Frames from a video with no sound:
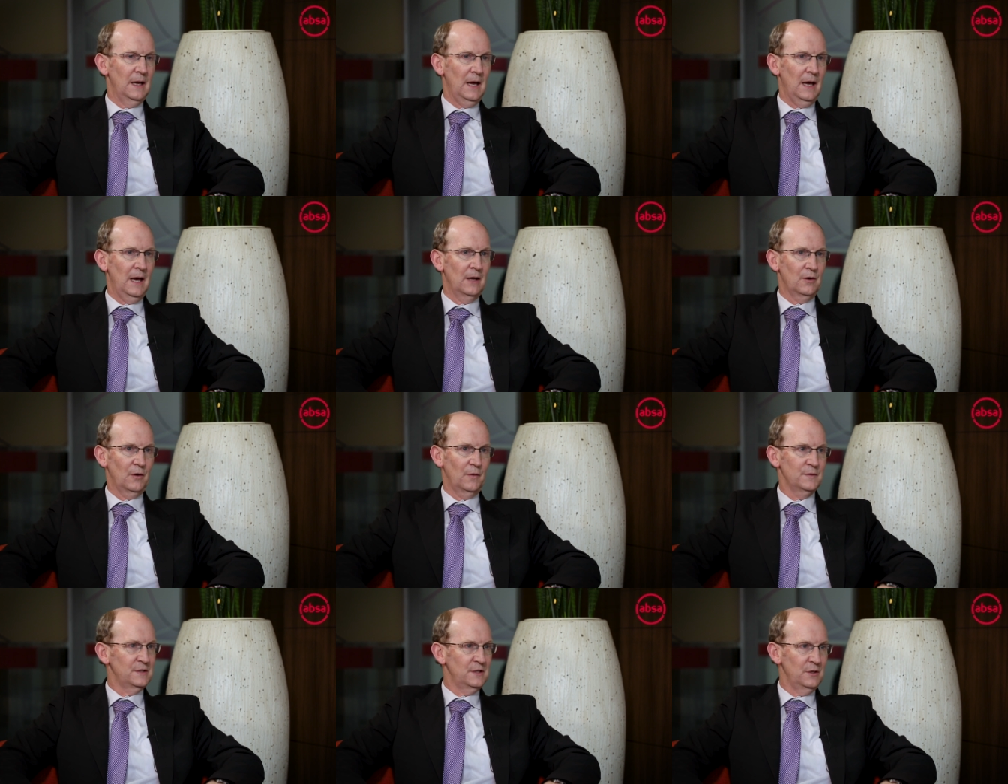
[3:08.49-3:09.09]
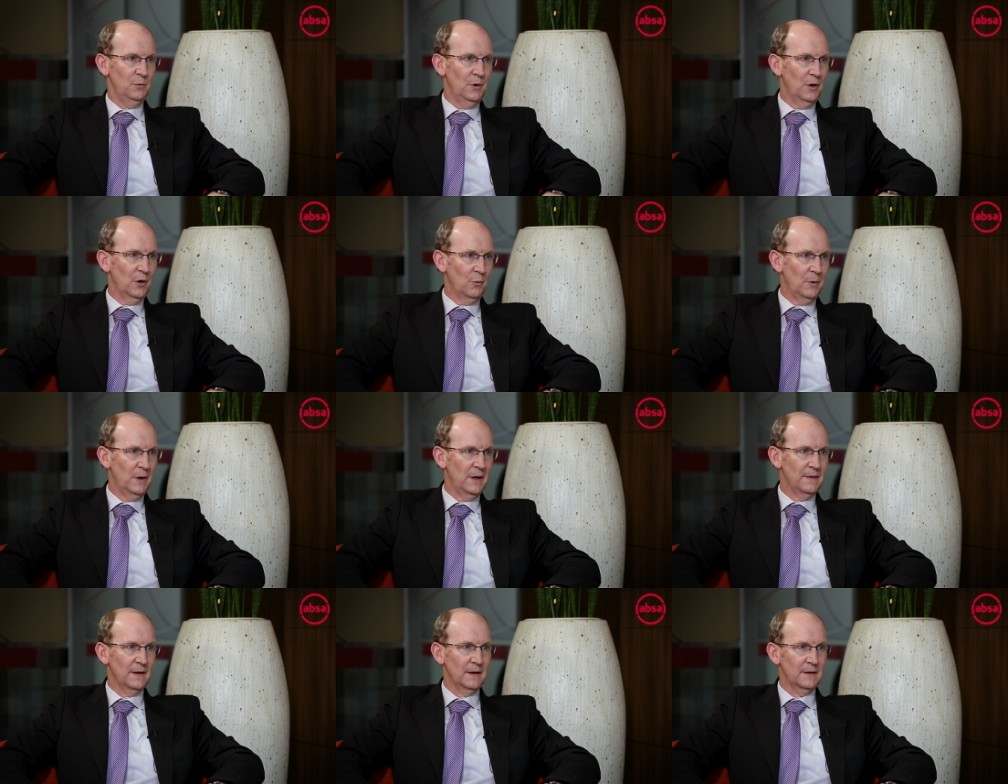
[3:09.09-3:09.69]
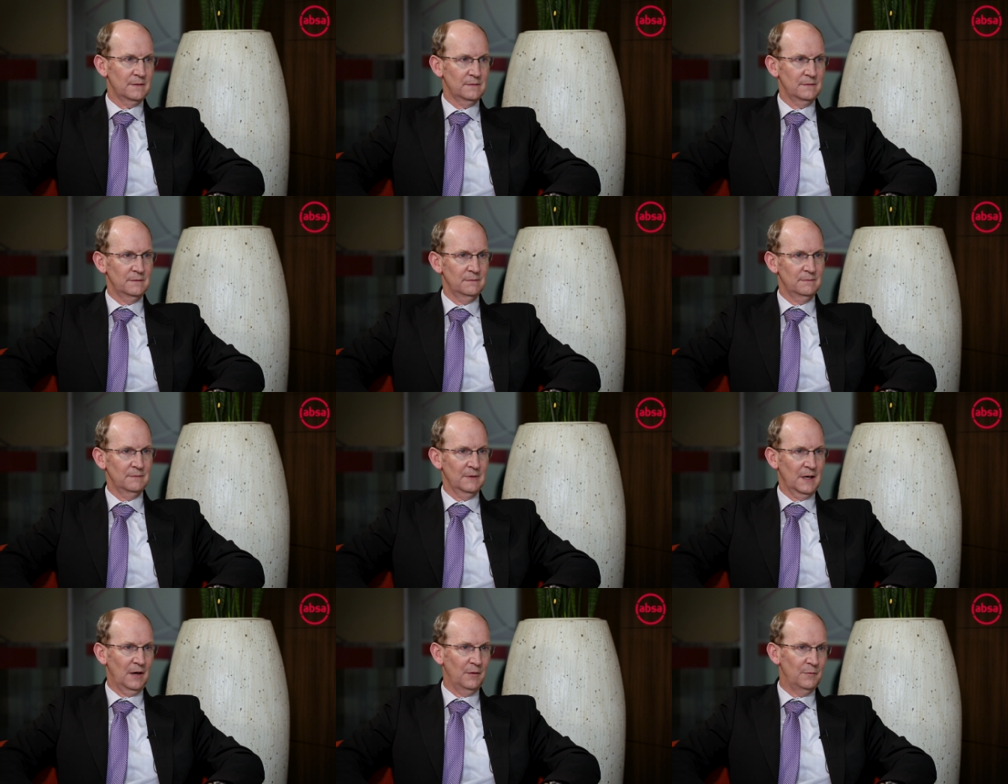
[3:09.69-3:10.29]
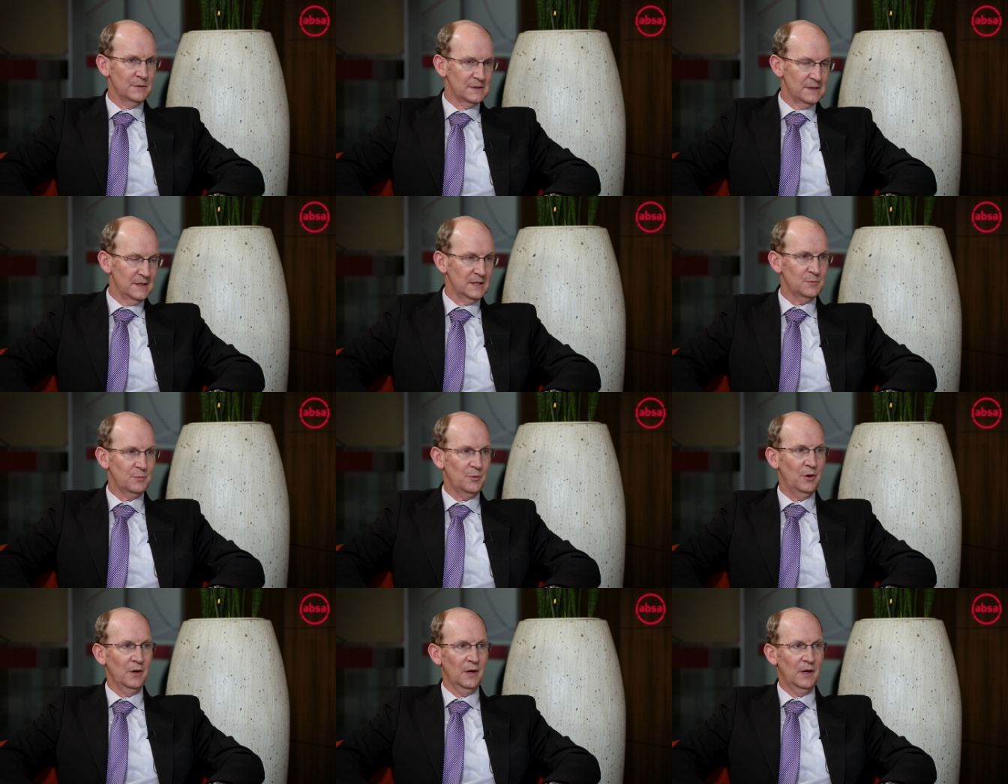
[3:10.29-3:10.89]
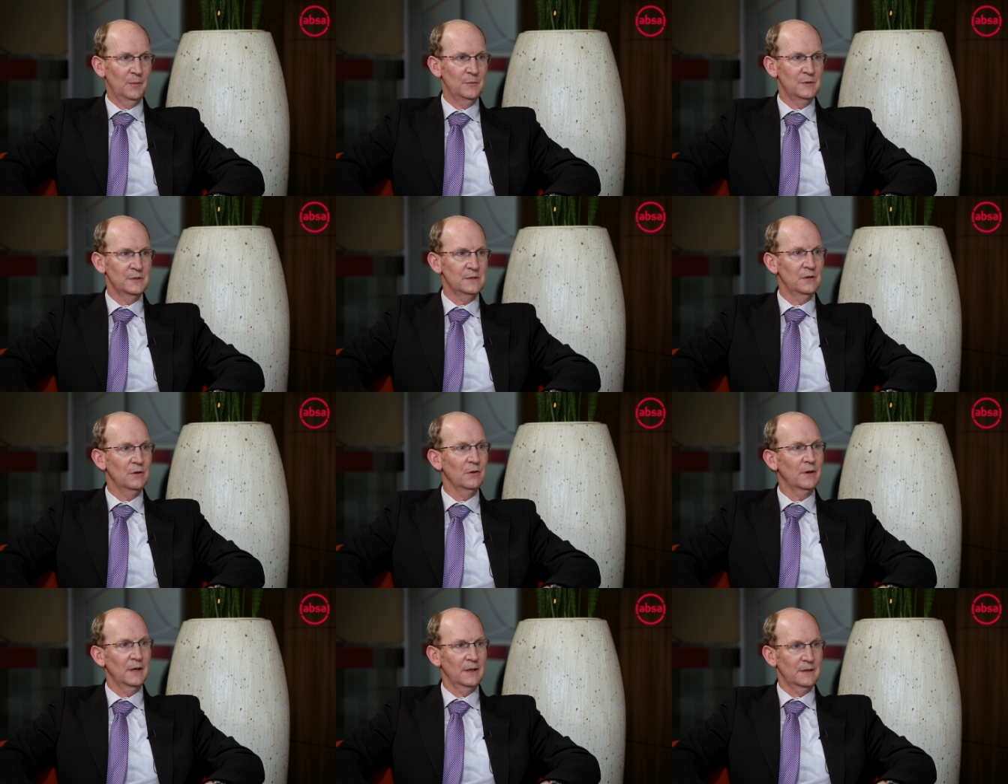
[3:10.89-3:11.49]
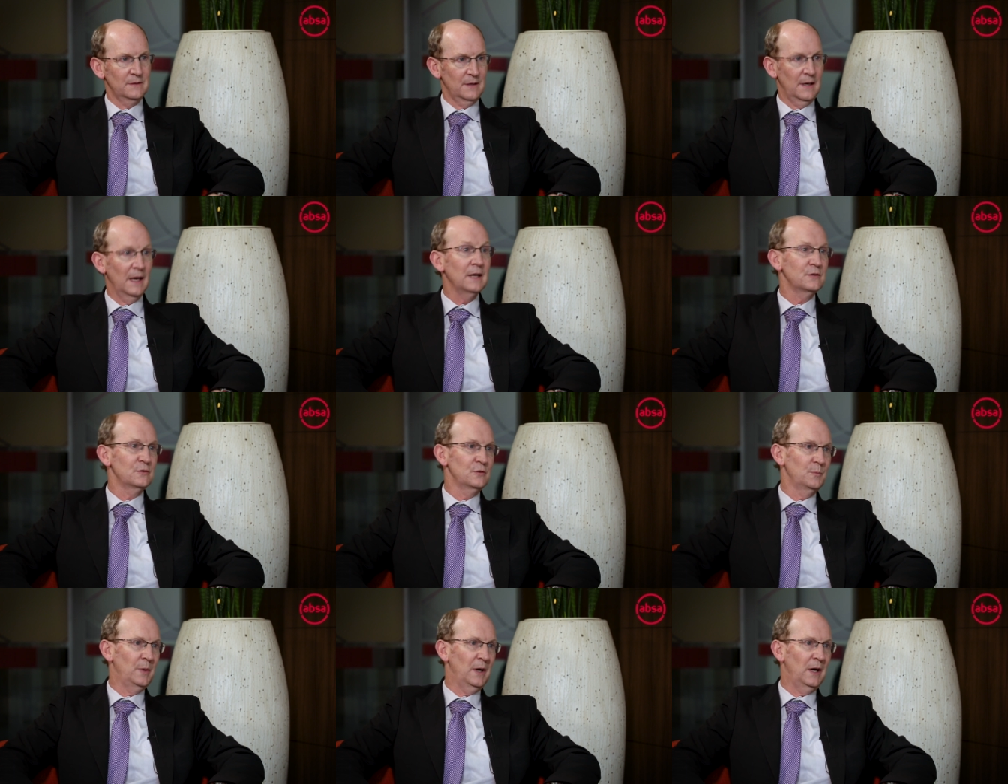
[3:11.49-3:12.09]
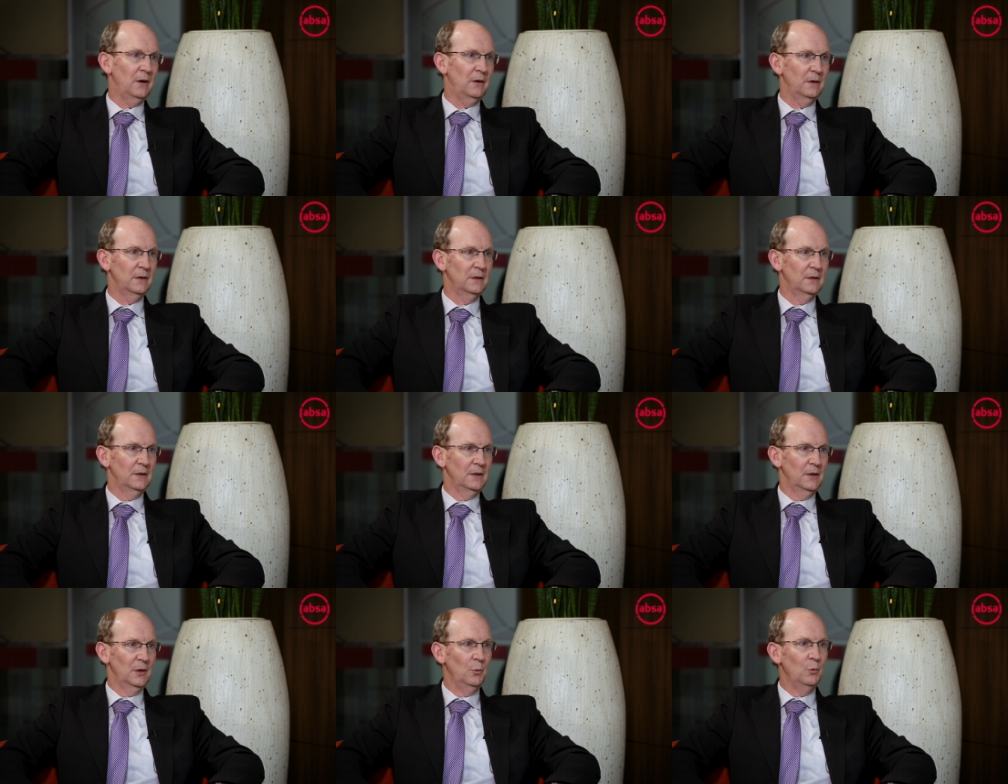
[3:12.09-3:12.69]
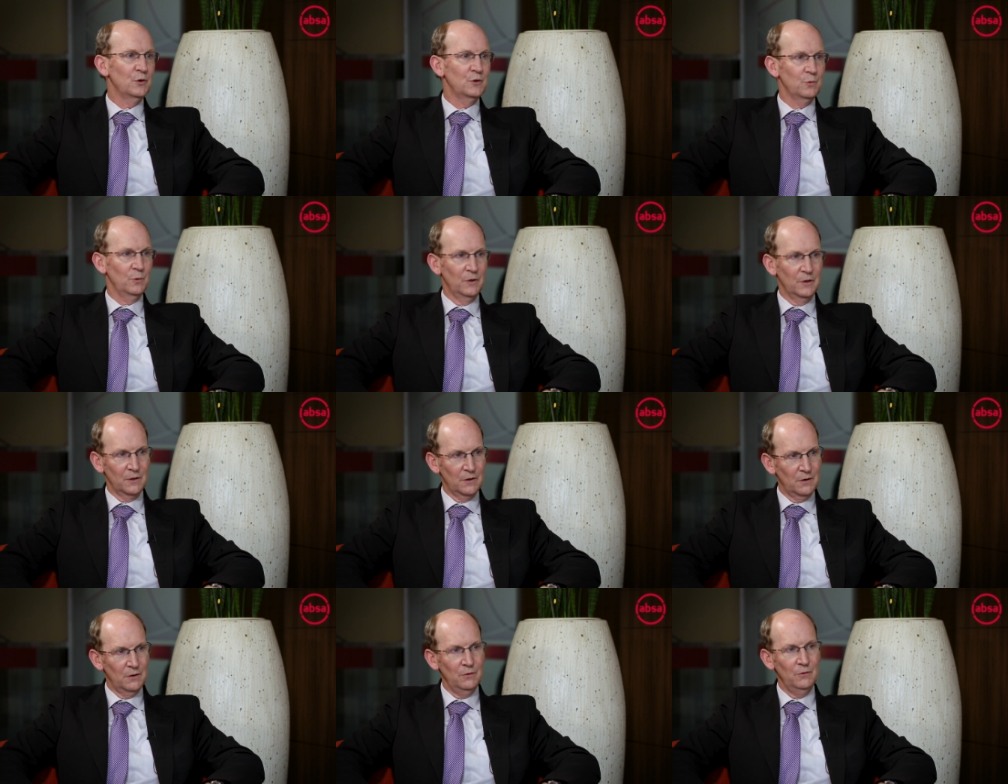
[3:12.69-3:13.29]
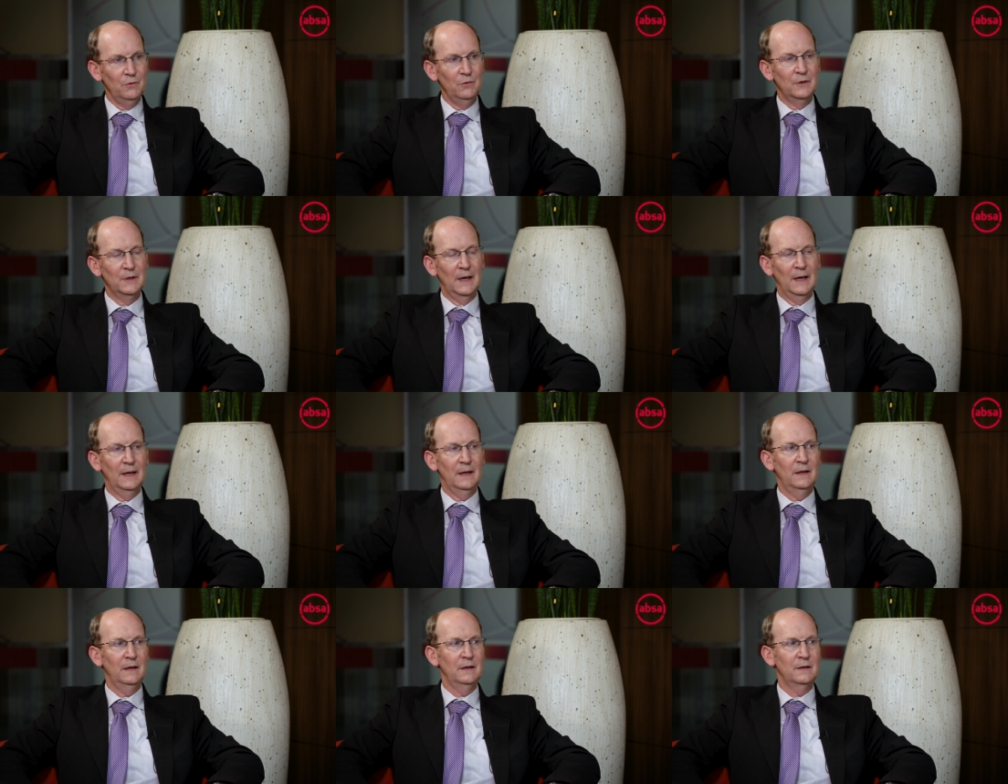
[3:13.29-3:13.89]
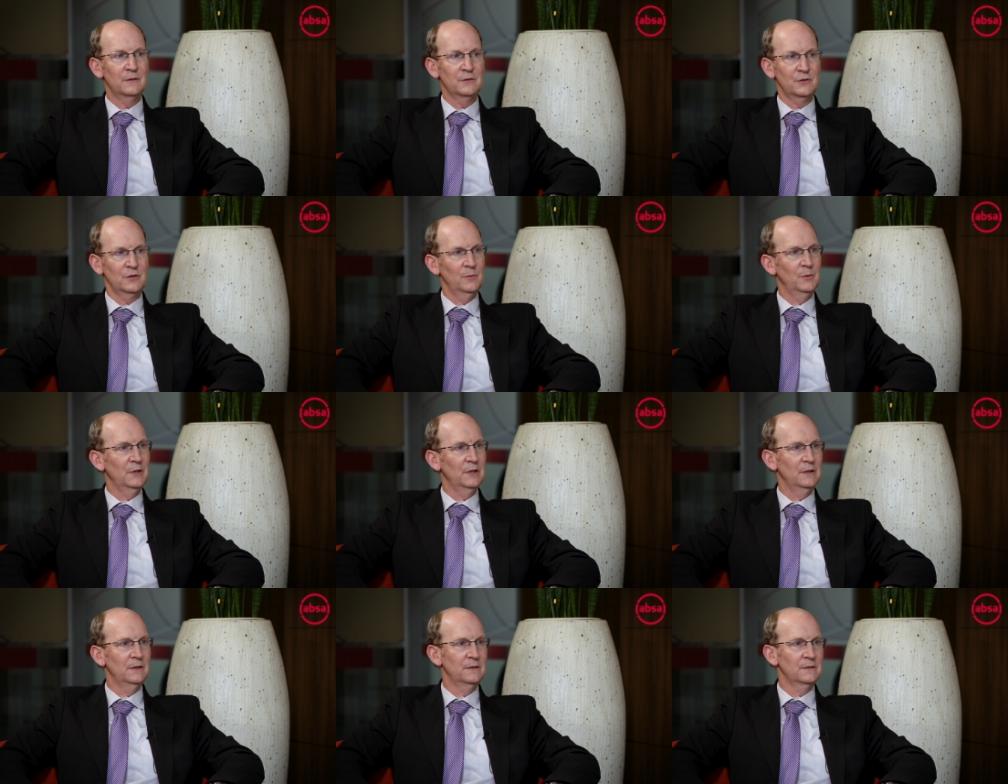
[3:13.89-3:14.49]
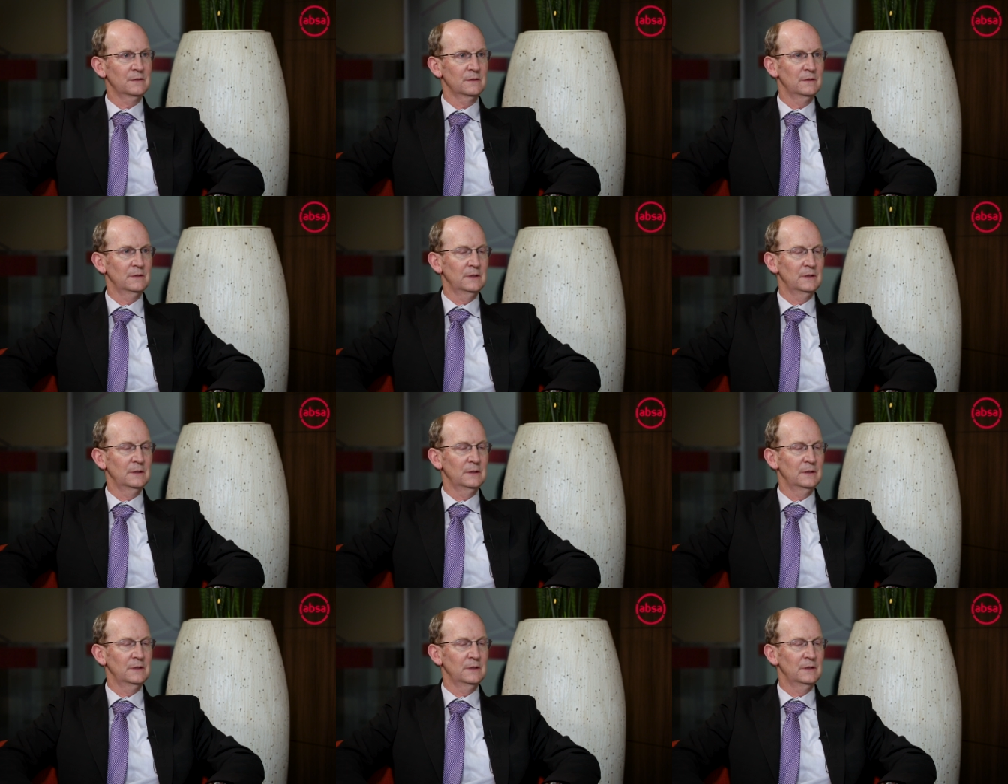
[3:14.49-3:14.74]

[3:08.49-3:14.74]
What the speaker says: And obviously we're aware that the government's next program is to look at gas to power, which will include a distributed